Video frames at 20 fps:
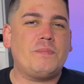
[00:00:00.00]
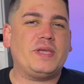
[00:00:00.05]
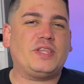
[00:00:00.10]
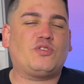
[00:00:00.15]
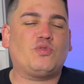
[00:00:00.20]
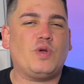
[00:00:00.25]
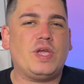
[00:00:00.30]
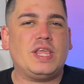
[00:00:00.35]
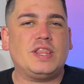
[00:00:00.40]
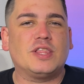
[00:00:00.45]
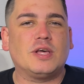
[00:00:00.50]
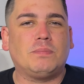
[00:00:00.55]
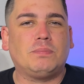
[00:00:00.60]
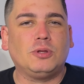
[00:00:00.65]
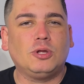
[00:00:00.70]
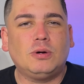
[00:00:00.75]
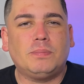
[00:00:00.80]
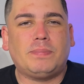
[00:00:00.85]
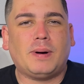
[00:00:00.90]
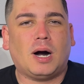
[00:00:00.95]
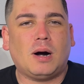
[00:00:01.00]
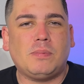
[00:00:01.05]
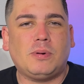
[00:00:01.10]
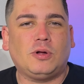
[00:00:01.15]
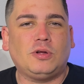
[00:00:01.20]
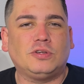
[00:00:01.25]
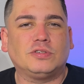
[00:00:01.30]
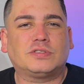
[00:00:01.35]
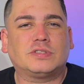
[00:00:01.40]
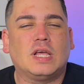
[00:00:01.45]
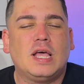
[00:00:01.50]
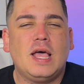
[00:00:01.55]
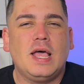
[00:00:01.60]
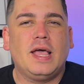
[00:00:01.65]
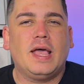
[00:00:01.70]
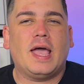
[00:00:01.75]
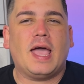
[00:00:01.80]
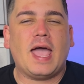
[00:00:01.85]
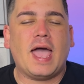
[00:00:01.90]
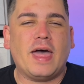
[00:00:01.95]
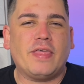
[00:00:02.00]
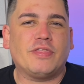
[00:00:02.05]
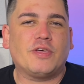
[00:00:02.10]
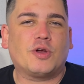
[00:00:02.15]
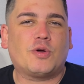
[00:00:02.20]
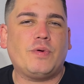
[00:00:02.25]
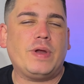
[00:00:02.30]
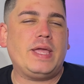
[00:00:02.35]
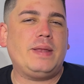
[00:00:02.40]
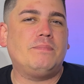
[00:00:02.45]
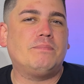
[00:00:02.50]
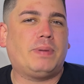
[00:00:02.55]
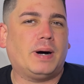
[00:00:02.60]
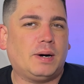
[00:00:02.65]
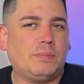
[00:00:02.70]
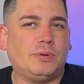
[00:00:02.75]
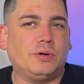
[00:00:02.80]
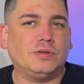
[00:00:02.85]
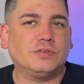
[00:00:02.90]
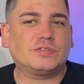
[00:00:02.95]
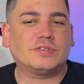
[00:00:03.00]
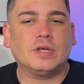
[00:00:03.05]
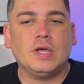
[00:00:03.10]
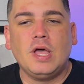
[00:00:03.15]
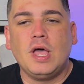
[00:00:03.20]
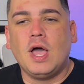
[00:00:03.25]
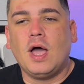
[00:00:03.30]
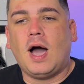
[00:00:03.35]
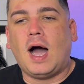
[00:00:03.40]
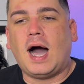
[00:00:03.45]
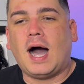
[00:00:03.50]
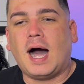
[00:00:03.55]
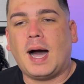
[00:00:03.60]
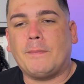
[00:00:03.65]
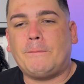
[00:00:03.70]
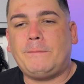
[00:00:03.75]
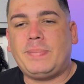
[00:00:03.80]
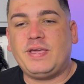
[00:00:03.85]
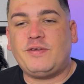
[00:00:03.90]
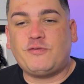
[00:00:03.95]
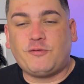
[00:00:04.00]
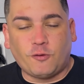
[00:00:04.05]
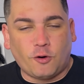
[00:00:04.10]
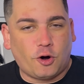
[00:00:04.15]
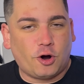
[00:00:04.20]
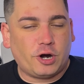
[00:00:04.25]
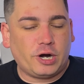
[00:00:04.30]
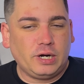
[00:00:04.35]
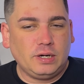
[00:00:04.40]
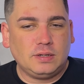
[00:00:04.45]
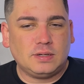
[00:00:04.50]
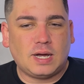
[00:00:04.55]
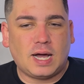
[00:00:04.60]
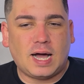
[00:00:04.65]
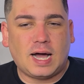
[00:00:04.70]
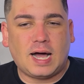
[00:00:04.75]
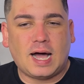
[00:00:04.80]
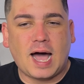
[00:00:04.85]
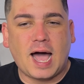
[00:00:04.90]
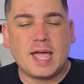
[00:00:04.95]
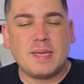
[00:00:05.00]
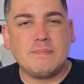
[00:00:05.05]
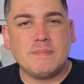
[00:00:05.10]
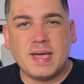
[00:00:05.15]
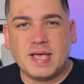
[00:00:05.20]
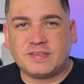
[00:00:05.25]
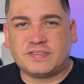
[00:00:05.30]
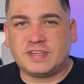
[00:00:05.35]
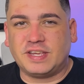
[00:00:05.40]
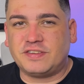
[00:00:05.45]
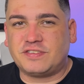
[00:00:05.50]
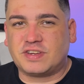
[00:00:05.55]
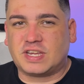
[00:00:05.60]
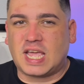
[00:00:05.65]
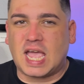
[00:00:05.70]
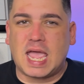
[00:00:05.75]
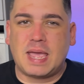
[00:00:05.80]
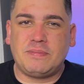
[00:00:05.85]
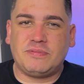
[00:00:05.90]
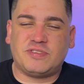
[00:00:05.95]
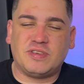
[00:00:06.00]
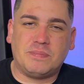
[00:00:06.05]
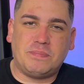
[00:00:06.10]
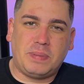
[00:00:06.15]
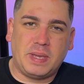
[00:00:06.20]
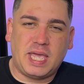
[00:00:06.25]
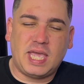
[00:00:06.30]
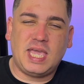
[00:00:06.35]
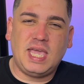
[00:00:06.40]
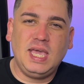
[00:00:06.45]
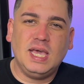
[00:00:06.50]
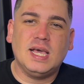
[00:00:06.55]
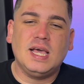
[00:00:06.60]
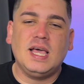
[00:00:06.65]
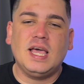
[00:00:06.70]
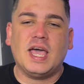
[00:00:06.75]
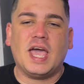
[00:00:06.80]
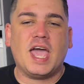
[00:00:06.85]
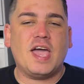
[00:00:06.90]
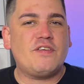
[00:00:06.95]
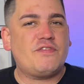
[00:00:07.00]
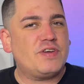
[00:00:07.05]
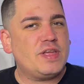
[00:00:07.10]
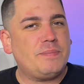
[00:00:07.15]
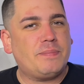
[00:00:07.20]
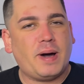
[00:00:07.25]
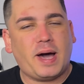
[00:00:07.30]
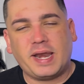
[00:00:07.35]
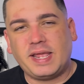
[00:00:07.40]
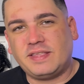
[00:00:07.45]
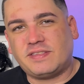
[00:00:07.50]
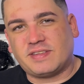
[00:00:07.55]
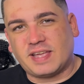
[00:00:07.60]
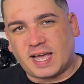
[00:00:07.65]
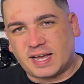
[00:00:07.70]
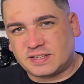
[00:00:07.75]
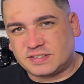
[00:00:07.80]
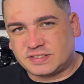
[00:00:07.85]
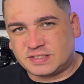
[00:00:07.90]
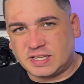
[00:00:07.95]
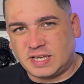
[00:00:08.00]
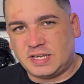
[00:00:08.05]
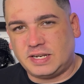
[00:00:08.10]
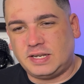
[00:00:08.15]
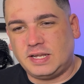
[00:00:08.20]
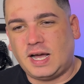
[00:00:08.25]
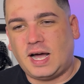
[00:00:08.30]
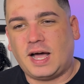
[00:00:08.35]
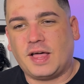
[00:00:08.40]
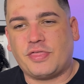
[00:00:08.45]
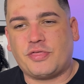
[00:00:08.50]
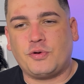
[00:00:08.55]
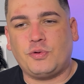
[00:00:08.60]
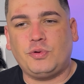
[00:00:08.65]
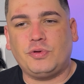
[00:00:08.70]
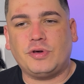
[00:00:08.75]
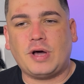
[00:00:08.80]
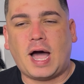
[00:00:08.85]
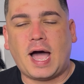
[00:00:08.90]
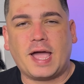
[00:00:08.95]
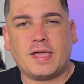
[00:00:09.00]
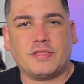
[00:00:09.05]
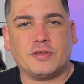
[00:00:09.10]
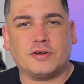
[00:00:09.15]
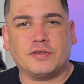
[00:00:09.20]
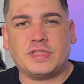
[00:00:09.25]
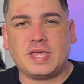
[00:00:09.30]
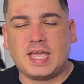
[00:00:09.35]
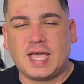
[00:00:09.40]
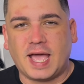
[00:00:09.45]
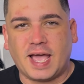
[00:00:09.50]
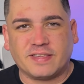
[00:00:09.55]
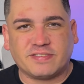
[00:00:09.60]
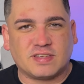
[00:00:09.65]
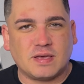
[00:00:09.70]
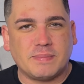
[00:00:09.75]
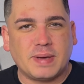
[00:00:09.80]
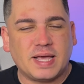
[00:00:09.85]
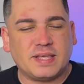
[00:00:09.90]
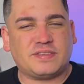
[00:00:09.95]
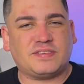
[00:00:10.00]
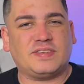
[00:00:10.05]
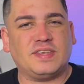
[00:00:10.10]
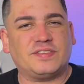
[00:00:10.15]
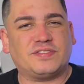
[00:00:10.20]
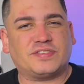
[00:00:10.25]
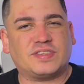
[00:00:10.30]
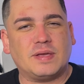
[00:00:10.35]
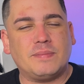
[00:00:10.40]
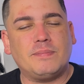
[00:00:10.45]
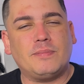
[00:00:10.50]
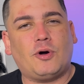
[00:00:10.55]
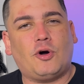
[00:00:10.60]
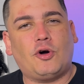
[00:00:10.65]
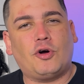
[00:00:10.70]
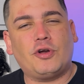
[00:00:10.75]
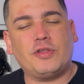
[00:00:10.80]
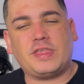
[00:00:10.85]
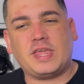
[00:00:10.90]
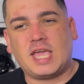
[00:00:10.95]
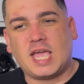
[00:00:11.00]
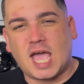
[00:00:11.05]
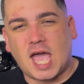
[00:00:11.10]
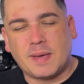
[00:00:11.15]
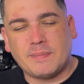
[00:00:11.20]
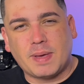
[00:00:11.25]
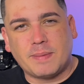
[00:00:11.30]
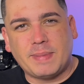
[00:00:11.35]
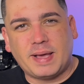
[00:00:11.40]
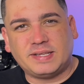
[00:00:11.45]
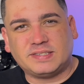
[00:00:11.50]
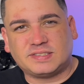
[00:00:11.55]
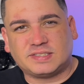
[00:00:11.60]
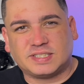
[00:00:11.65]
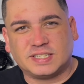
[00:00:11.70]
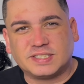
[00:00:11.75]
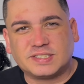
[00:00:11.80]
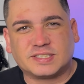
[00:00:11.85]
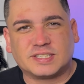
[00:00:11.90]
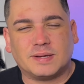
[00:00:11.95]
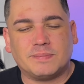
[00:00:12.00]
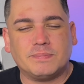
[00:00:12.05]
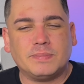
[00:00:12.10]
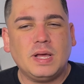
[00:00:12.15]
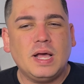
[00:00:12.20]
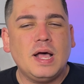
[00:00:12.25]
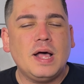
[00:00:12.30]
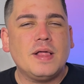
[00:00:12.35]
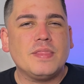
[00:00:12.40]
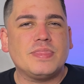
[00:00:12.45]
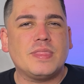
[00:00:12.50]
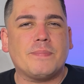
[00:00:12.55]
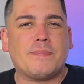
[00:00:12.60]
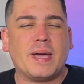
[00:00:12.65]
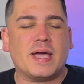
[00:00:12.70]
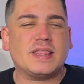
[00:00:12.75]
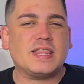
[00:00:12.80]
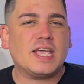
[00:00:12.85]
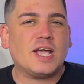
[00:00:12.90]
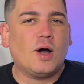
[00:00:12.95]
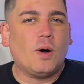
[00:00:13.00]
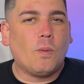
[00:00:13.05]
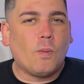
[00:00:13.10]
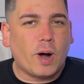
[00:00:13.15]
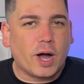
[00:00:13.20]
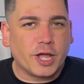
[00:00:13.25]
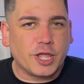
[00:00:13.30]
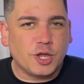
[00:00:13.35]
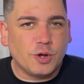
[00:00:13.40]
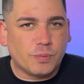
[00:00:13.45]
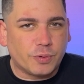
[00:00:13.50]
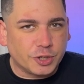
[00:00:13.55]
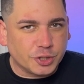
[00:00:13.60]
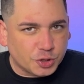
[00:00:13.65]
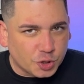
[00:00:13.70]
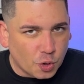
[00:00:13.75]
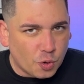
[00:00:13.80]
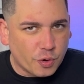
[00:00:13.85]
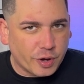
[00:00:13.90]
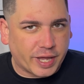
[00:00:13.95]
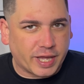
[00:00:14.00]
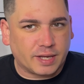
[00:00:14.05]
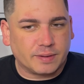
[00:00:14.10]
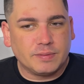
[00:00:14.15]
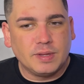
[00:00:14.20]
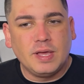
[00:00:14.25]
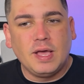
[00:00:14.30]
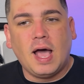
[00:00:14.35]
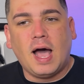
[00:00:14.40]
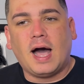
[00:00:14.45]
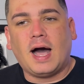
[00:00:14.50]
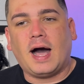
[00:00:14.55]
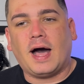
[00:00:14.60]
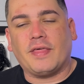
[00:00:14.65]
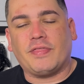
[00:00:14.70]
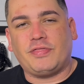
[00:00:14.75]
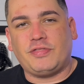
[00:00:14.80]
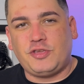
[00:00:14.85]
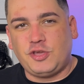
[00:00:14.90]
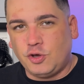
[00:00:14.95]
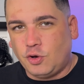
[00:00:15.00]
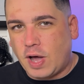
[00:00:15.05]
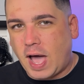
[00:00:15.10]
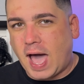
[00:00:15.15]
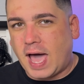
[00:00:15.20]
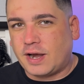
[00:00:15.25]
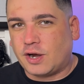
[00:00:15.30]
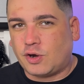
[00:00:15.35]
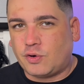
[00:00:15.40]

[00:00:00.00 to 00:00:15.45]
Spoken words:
between the blue bubbles and the green bubbles. Before iMessage came to be, everybody texted through either the SMS system or the MMS system, depending on what you were doing. You had a